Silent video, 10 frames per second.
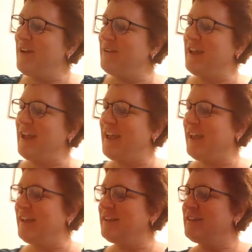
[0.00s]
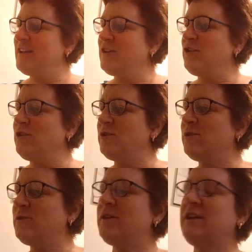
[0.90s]
Okay.
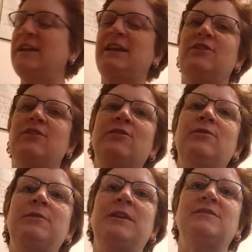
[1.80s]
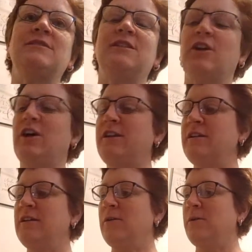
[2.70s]
EU means
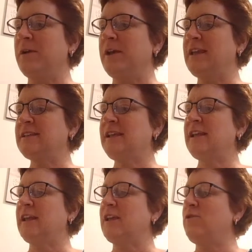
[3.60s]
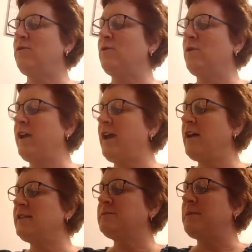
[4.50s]
good or easy, like
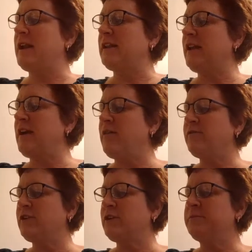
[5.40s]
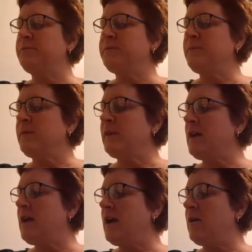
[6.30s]
euphoria. It's bodily comfort.
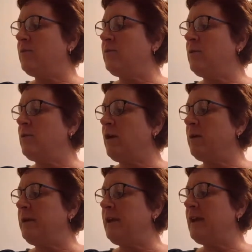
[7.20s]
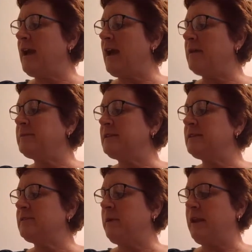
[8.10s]
Well-being,
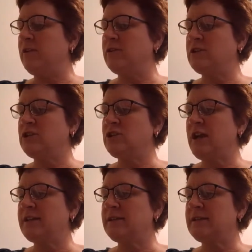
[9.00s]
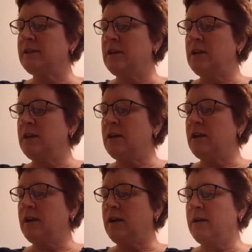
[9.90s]
absence of pain or distress.
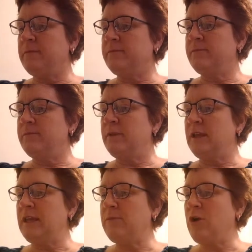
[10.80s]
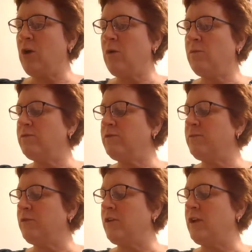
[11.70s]
Hemo,
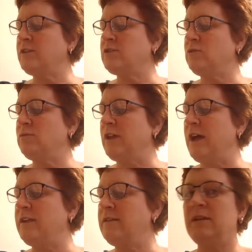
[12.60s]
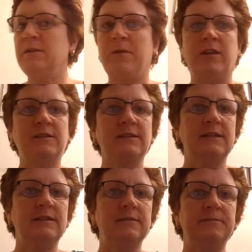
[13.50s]
referring to blood,
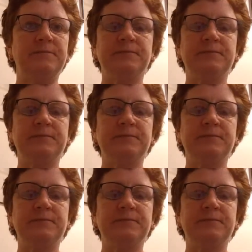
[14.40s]
hemolysis.